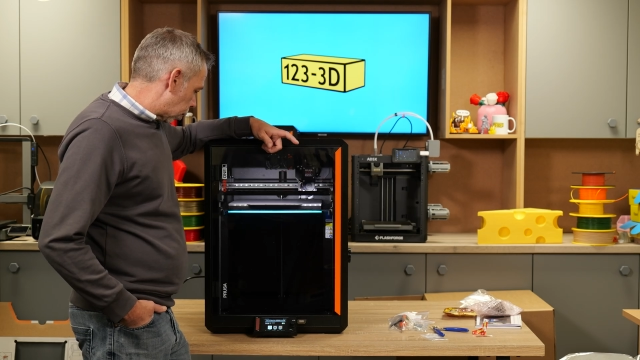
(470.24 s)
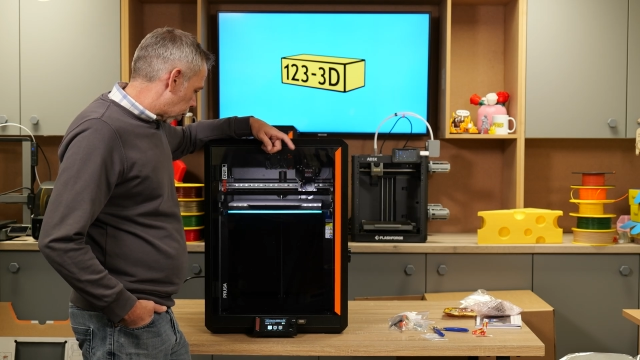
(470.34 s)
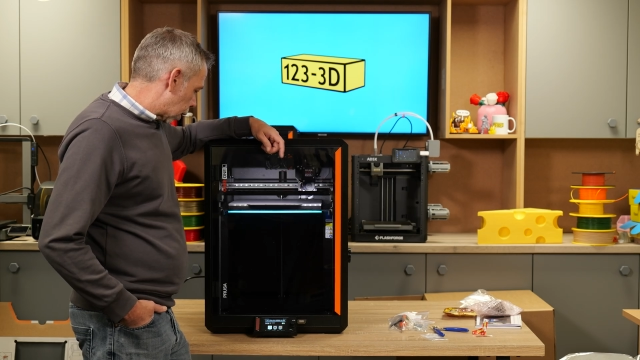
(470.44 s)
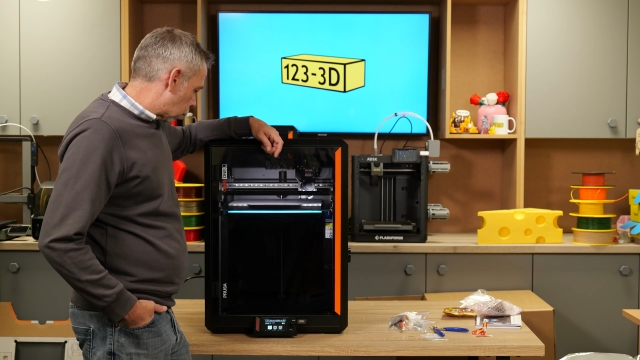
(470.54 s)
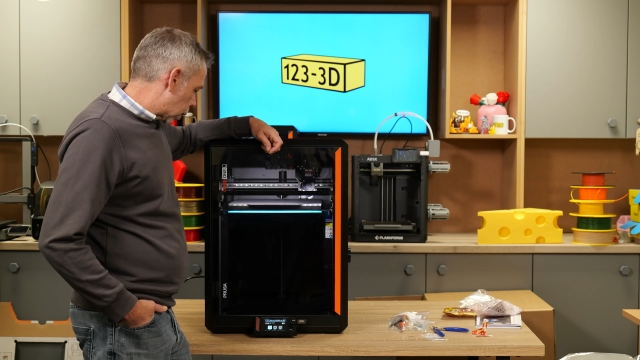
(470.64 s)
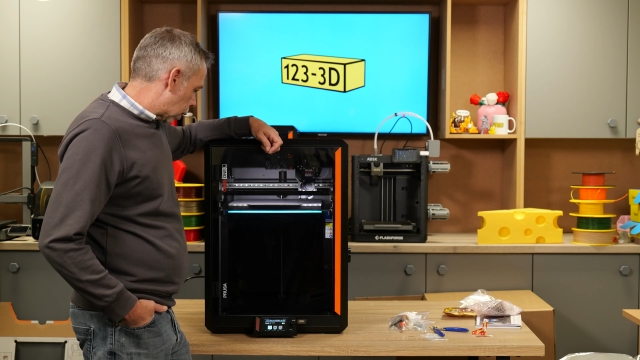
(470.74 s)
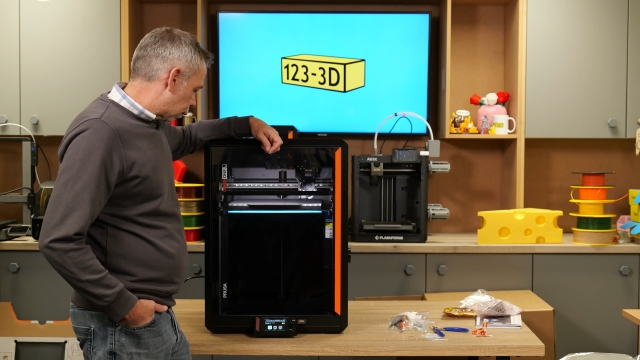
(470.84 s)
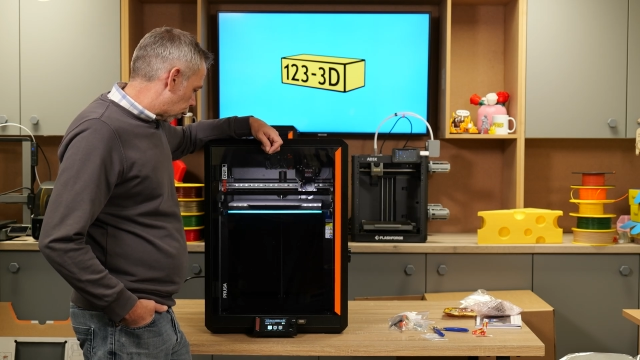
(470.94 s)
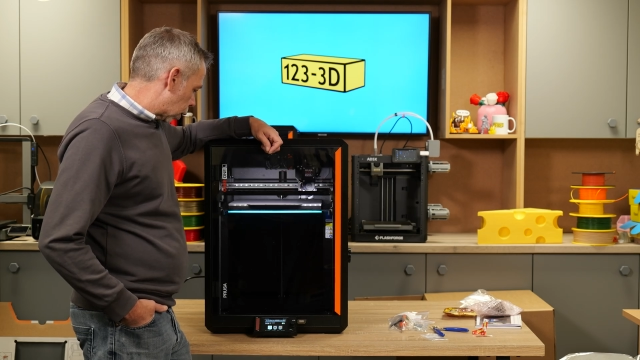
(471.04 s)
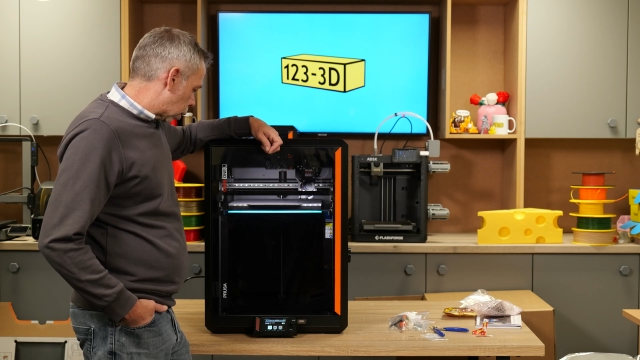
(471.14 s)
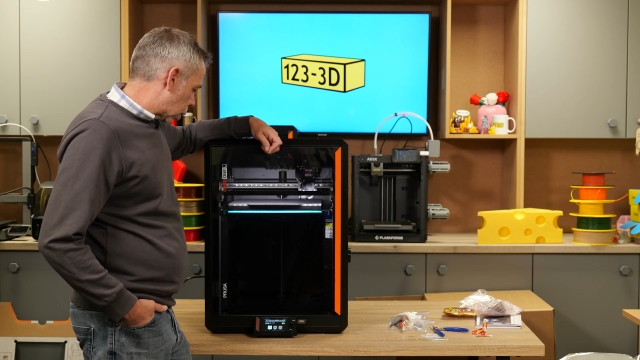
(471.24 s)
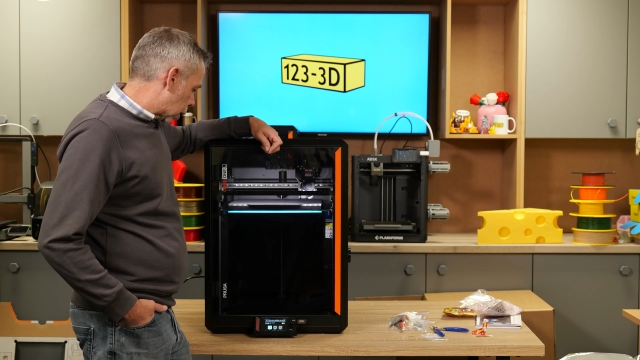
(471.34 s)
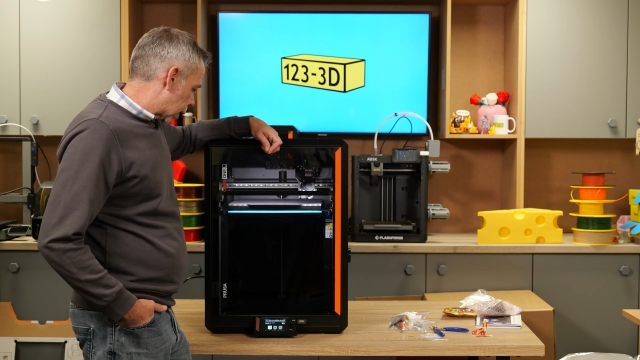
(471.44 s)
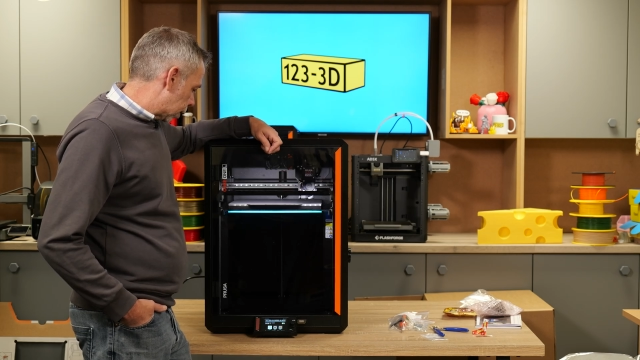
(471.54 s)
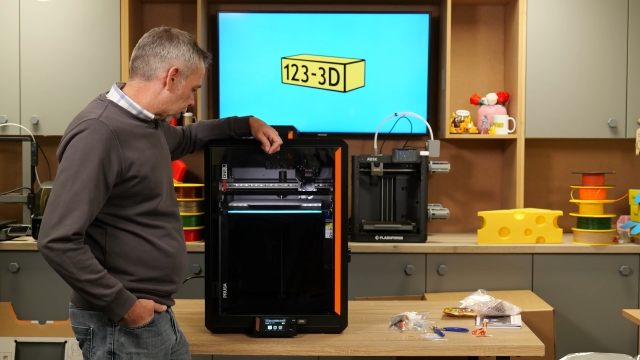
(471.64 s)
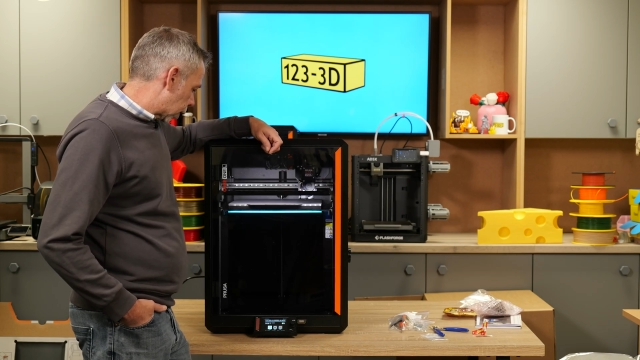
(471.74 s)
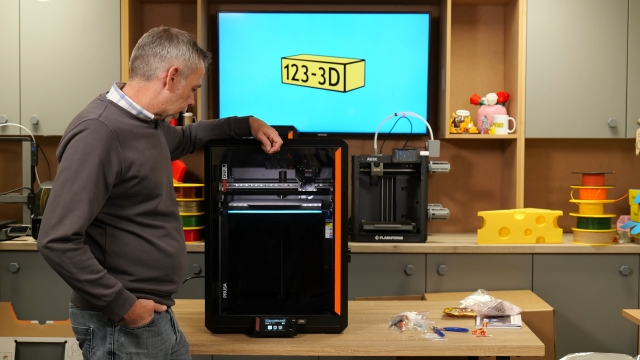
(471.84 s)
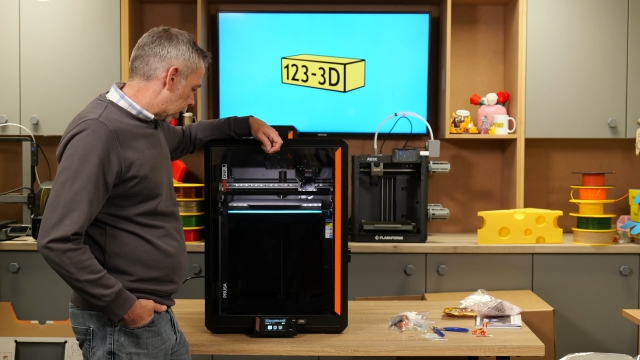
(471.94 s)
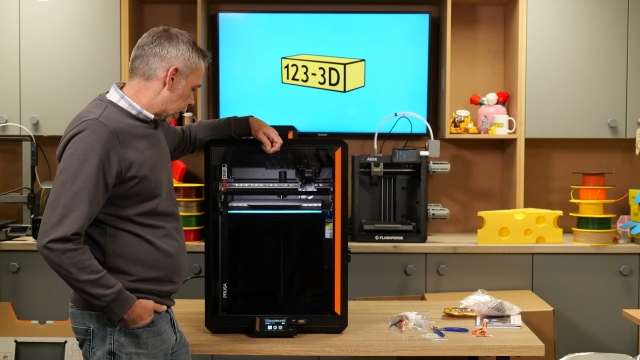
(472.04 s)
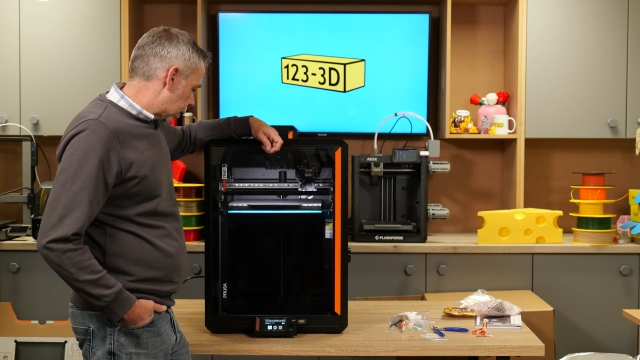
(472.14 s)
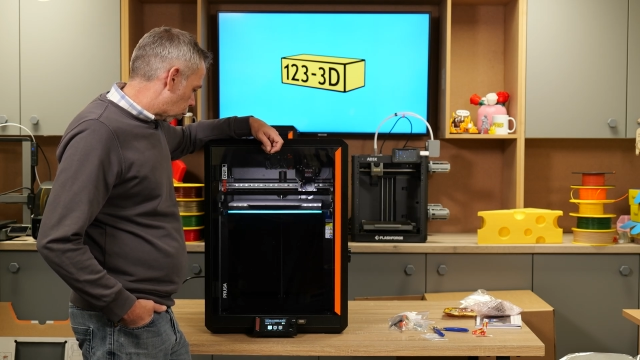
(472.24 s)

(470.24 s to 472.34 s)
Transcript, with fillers: That's now waiting for the hot end to heat